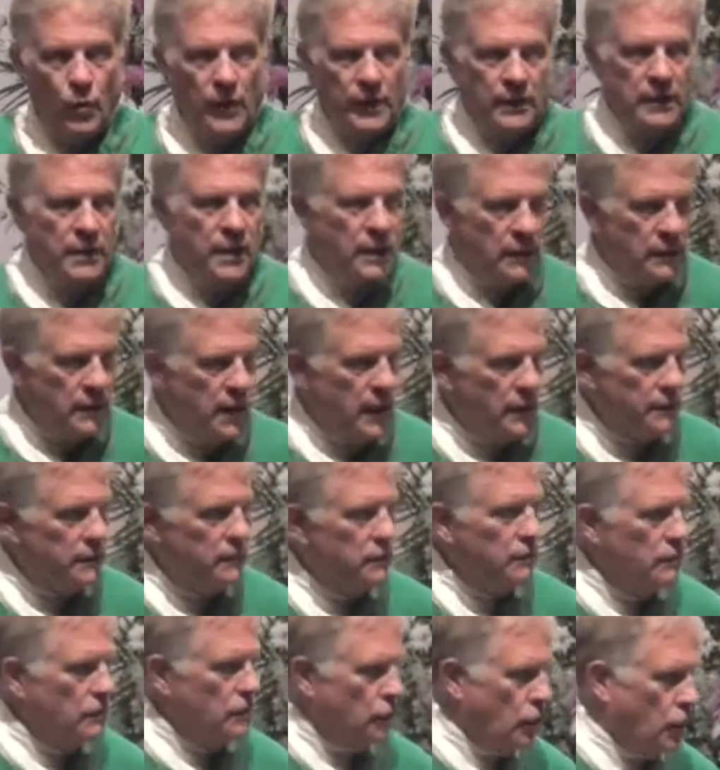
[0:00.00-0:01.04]
We
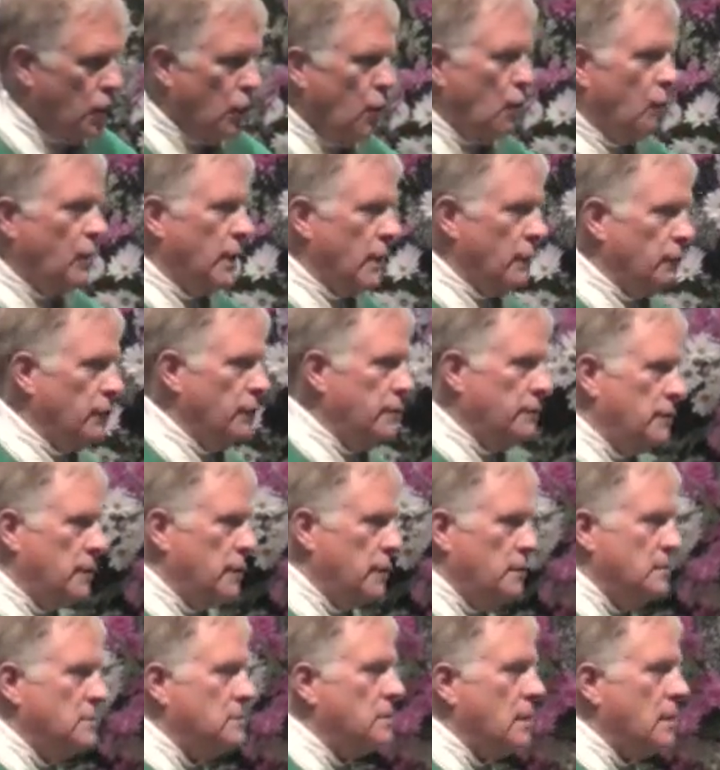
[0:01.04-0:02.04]
cannot know everything.